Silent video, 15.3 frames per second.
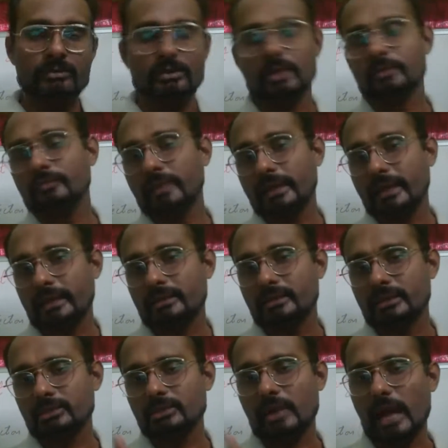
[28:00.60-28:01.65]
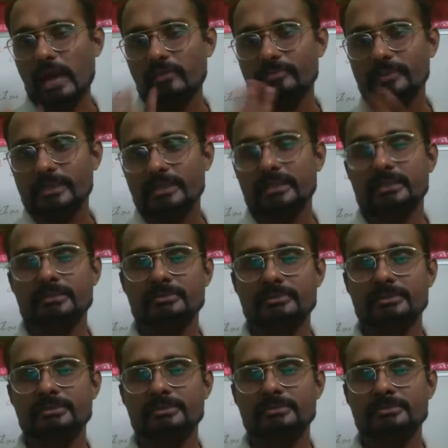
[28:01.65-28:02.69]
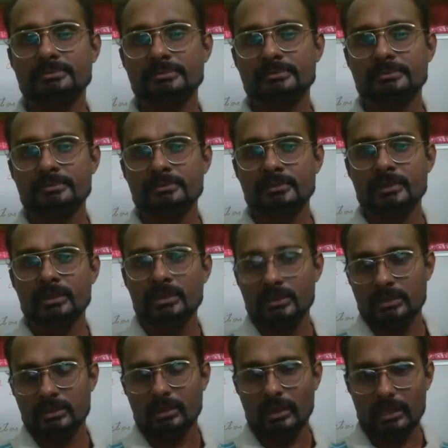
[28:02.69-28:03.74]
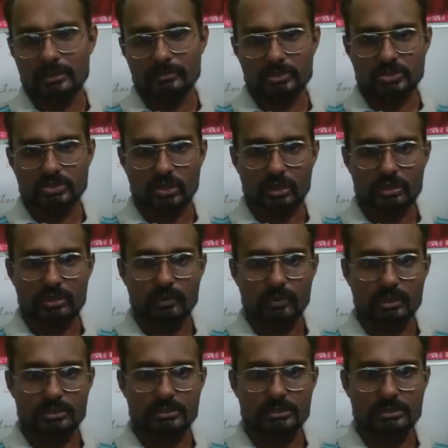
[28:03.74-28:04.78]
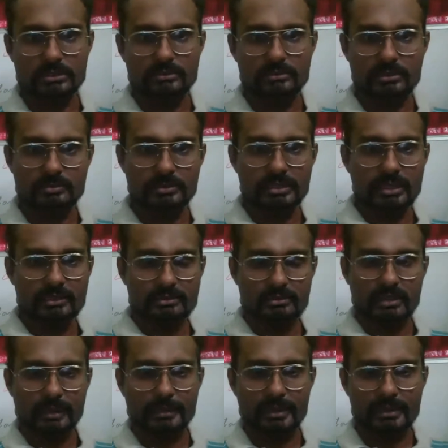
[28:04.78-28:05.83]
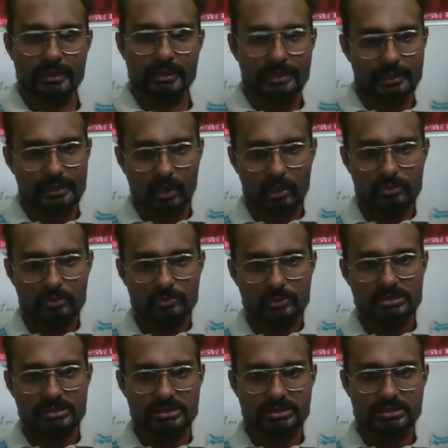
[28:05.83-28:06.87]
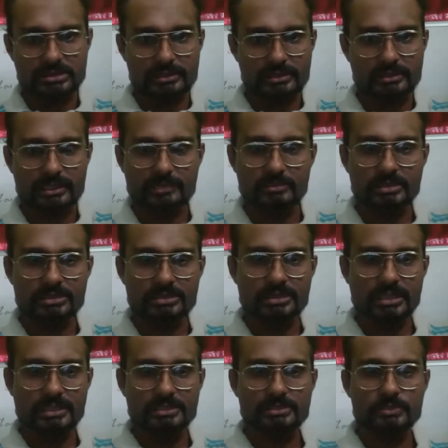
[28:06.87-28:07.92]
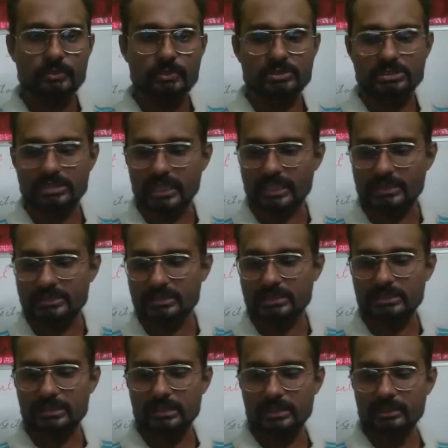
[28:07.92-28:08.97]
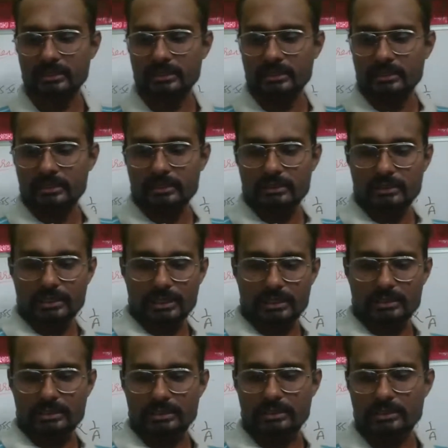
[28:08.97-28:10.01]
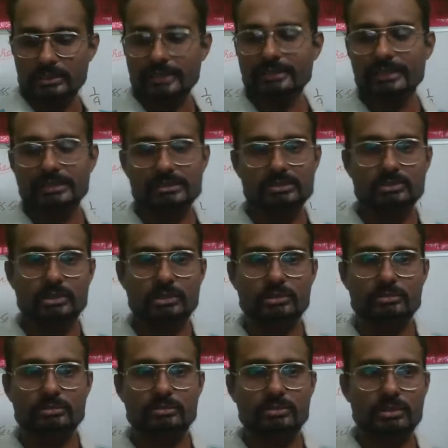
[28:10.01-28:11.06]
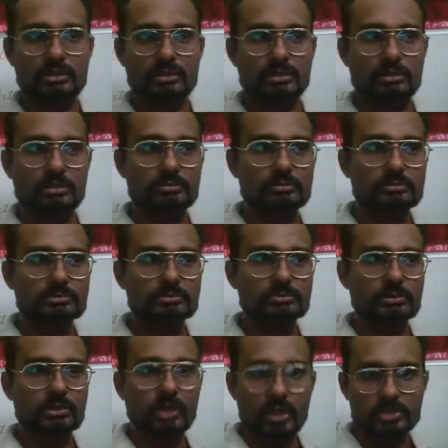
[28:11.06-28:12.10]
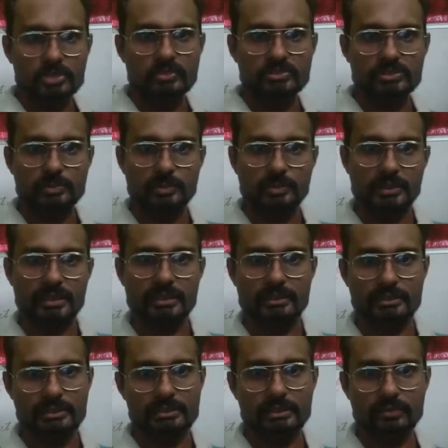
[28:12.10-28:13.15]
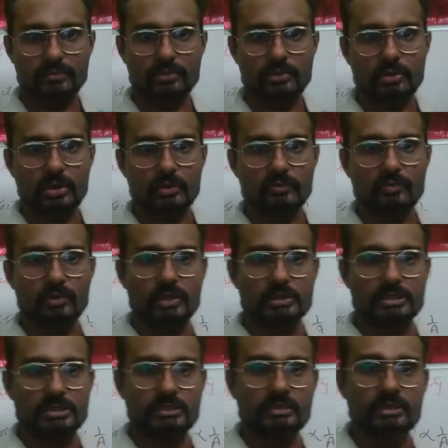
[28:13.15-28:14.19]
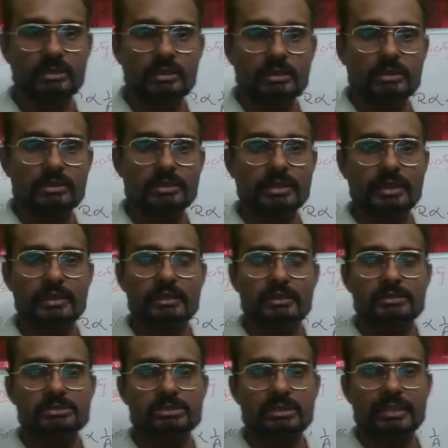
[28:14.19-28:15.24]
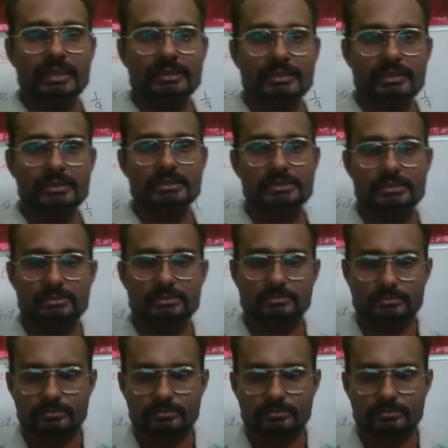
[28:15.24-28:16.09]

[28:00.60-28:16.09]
Now, if I cut that to half meter, almost all the water will be like coming almost instantly. That means there is no change in the like there is no loss of speed in the flow of water. Okay, so like this,